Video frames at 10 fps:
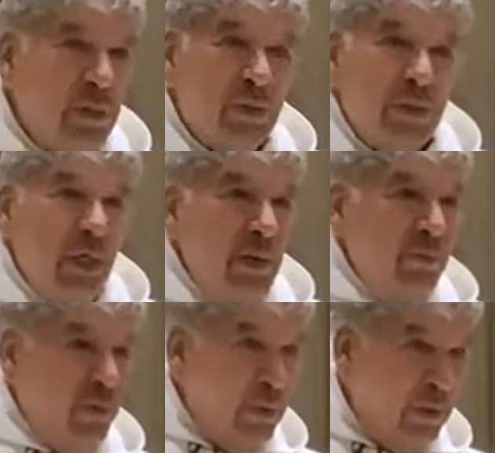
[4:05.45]
us,
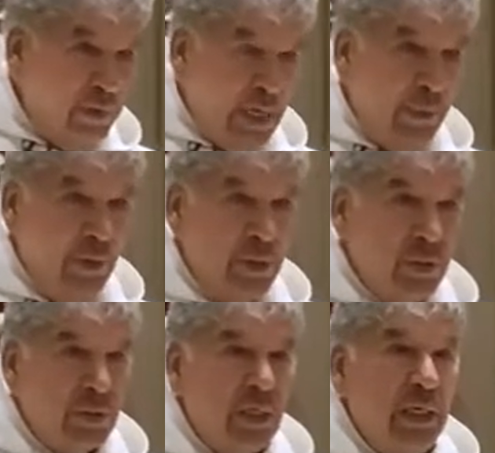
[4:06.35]
before we ever came on the
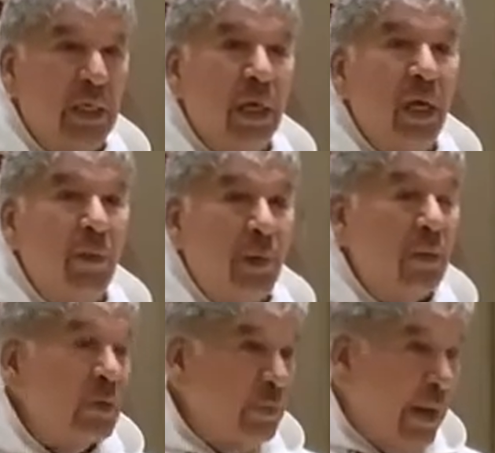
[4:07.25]
scene, but it
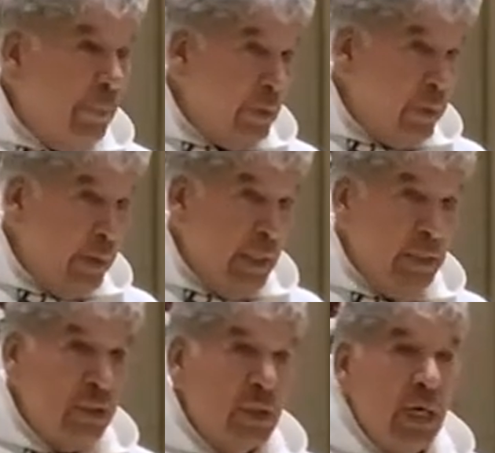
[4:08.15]
was
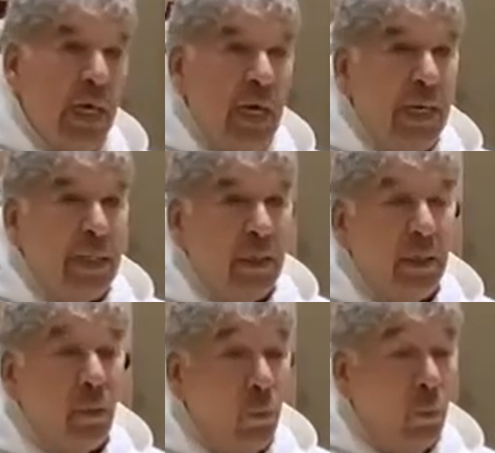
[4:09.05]
popularized,
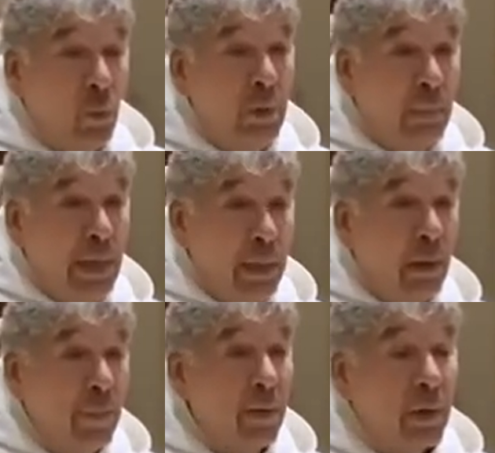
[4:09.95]
and
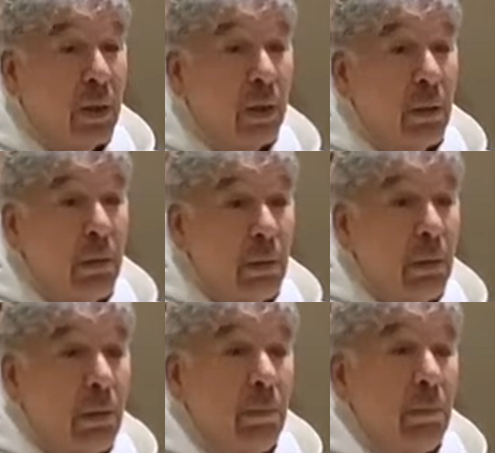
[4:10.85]
America
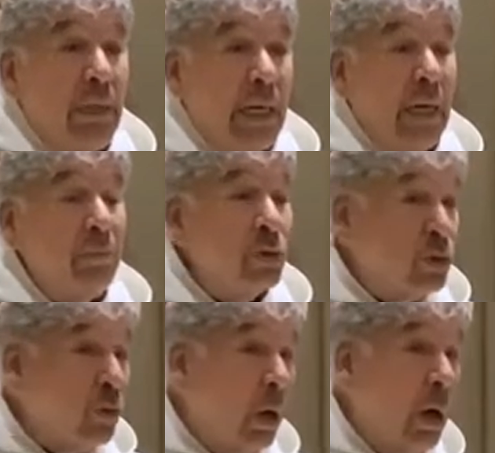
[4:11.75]
became
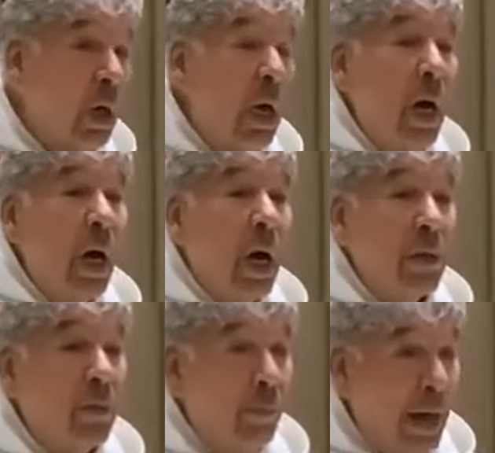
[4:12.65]
strong
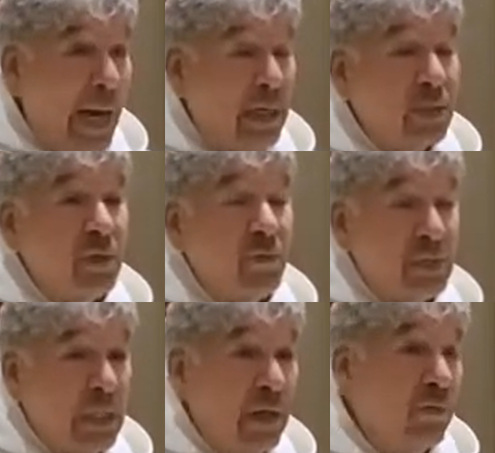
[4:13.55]
on the backs of
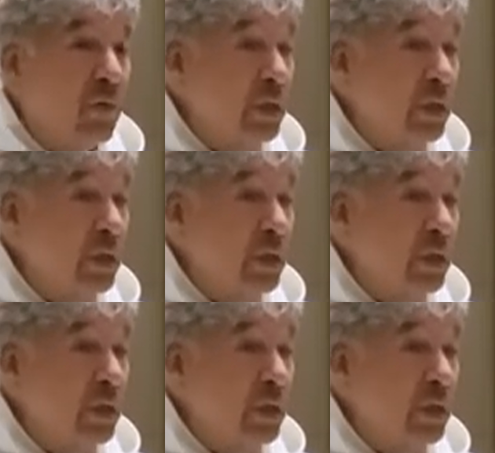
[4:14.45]
slavery,